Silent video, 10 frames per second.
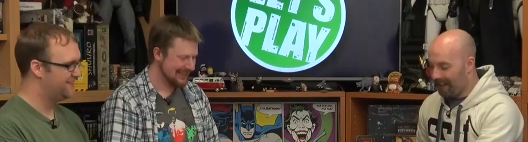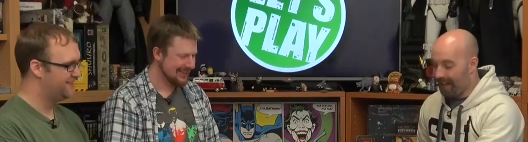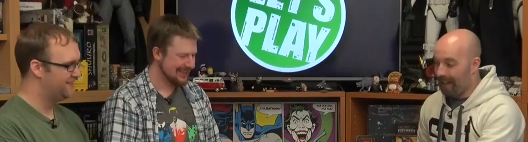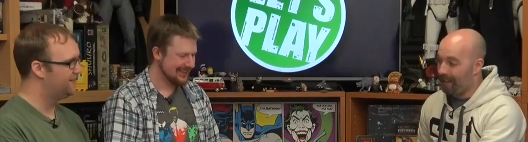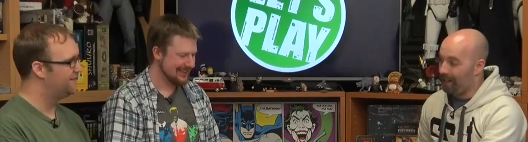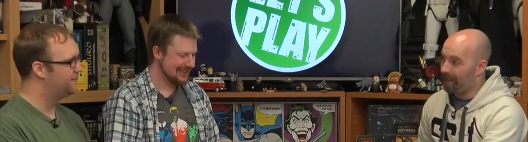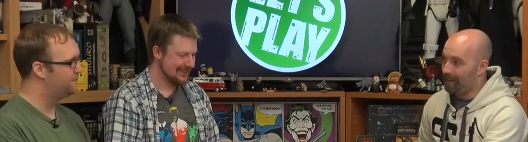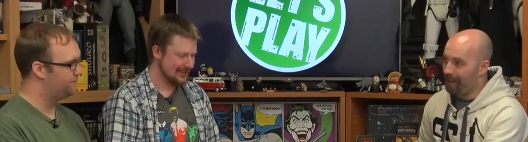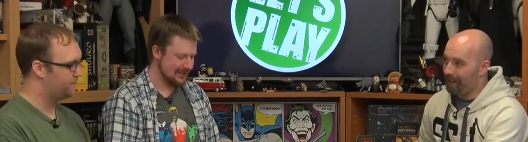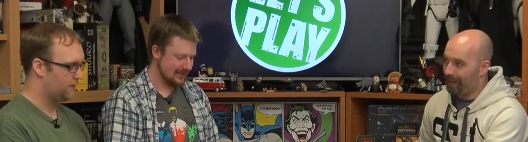Speaker 1: uh, yourself,
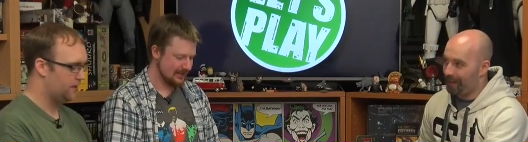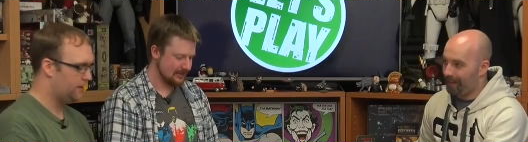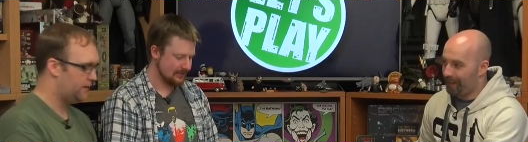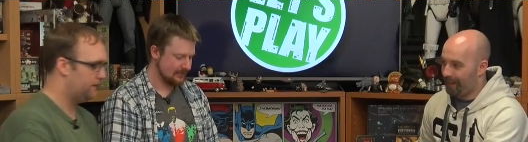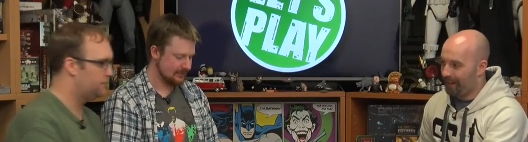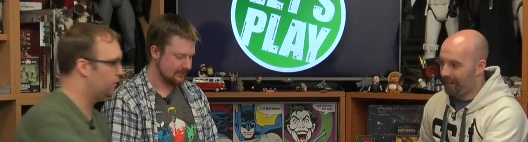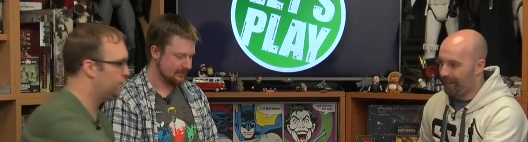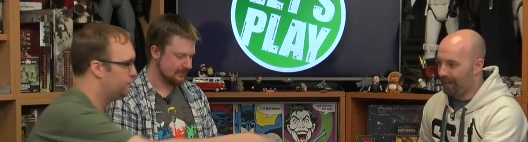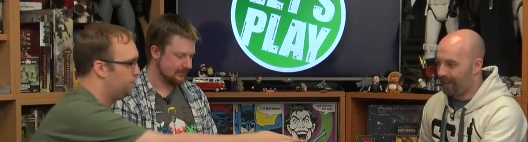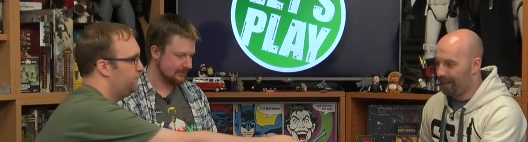John? Uh, I'm going
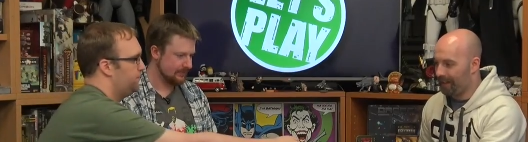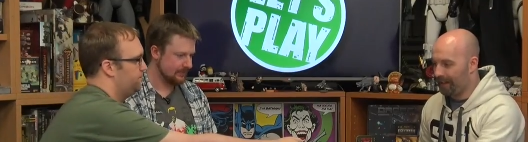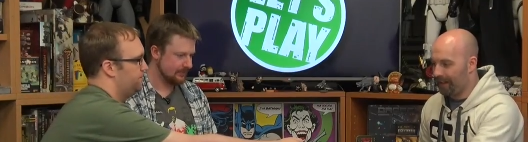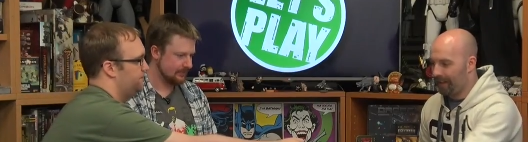to shoot.